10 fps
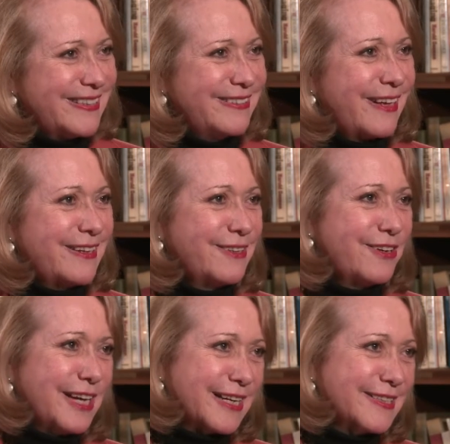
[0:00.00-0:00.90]
not in their
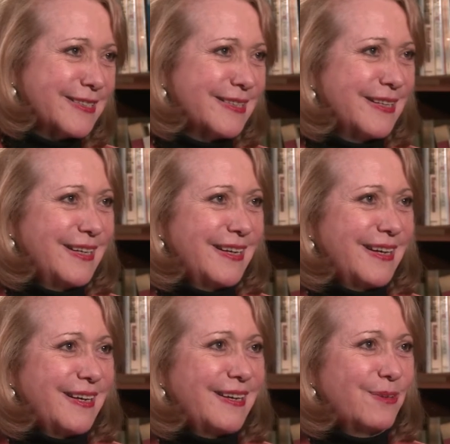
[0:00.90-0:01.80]
necks,
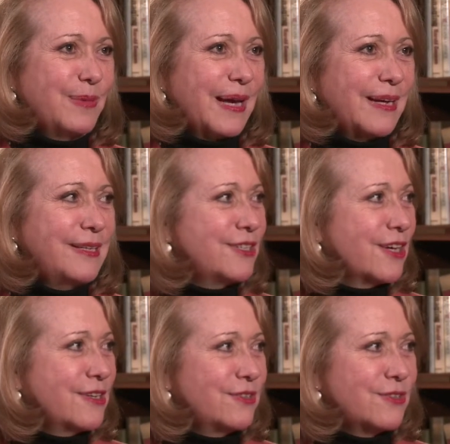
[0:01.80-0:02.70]
behind each
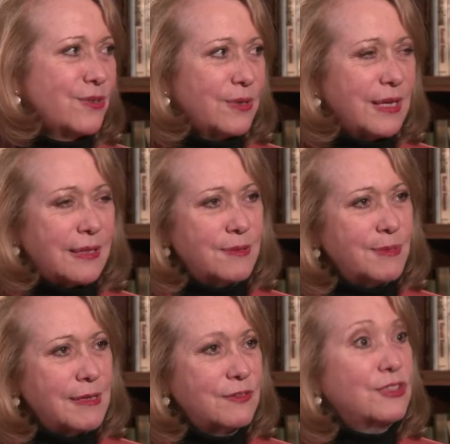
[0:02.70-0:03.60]
other, just looking at
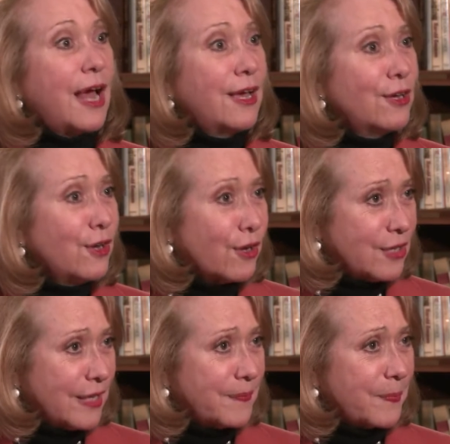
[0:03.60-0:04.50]
themselves,
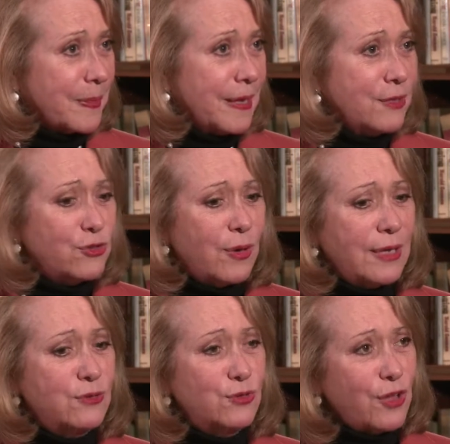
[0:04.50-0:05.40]
dialoguing,
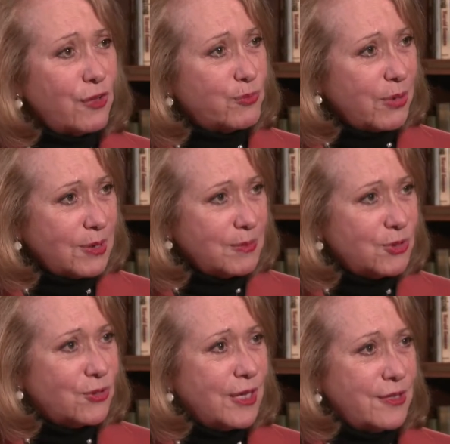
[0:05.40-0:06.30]
trying to solve problems
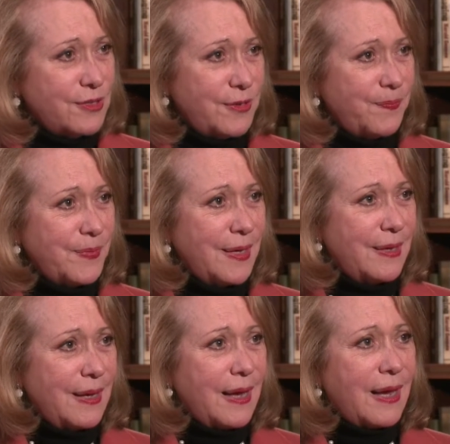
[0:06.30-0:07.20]
together,
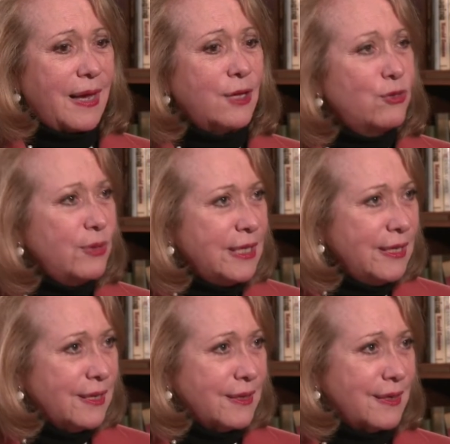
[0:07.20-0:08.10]

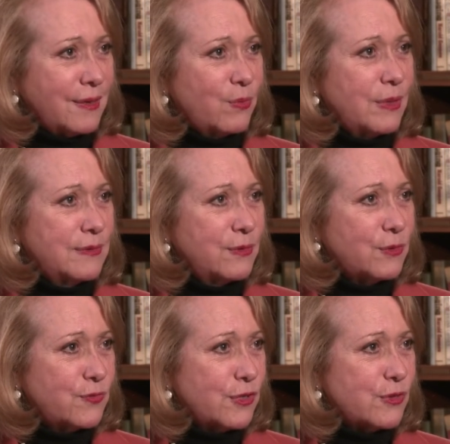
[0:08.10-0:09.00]
agreeing on what
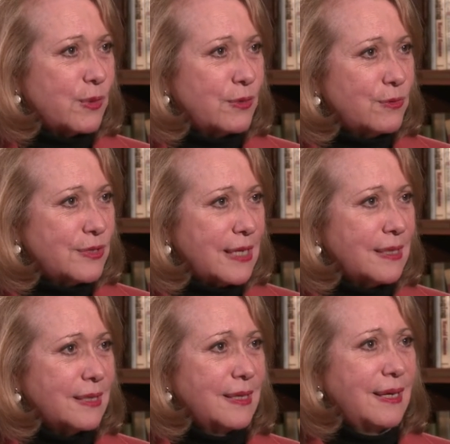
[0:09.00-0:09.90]
goes first, what goes
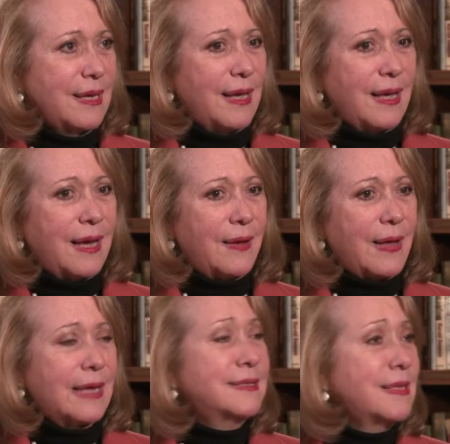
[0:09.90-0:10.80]
second,
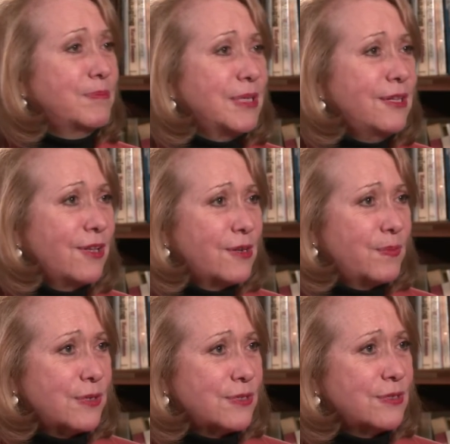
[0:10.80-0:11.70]
accepting the other
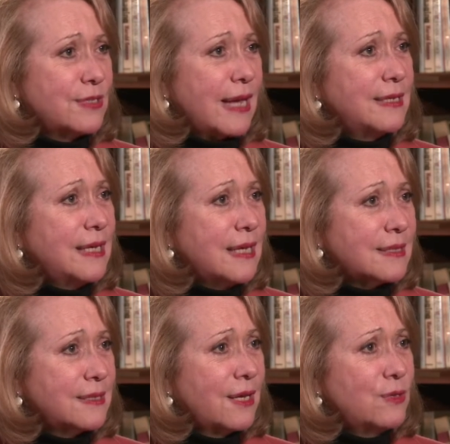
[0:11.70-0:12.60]
person's
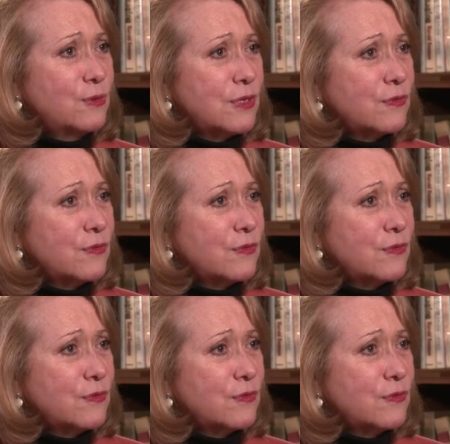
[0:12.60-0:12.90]
ideas and not using